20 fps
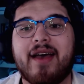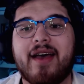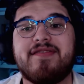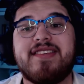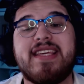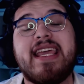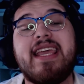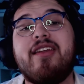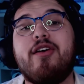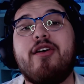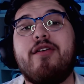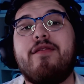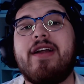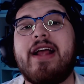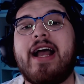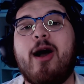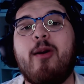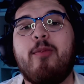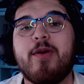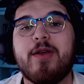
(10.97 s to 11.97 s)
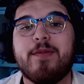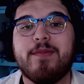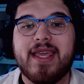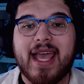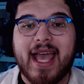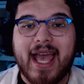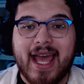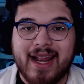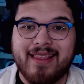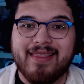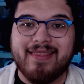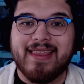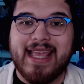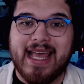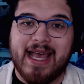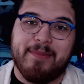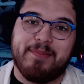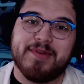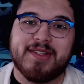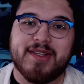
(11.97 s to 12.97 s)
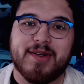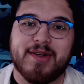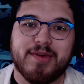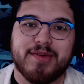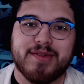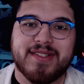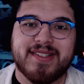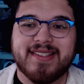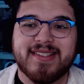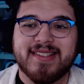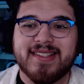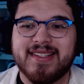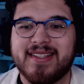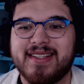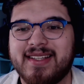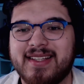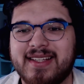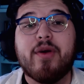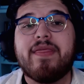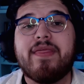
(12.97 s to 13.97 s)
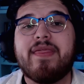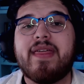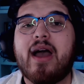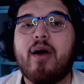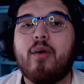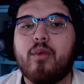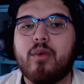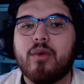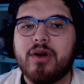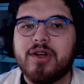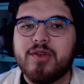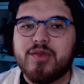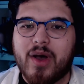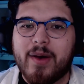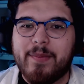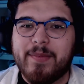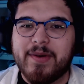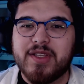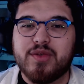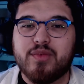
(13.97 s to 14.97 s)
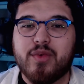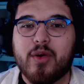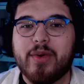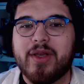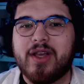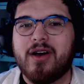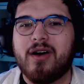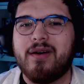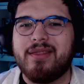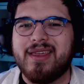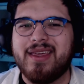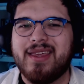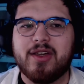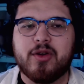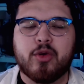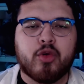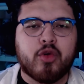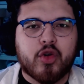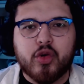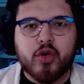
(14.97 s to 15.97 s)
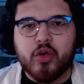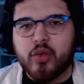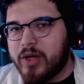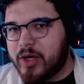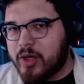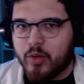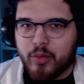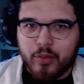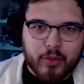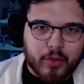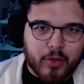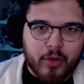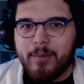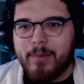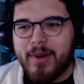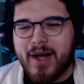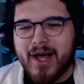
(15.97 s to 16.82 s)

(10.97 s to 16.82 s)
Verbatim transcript: have taken over helping me edit the episodes. And with that, we're swapping to what we call the critical role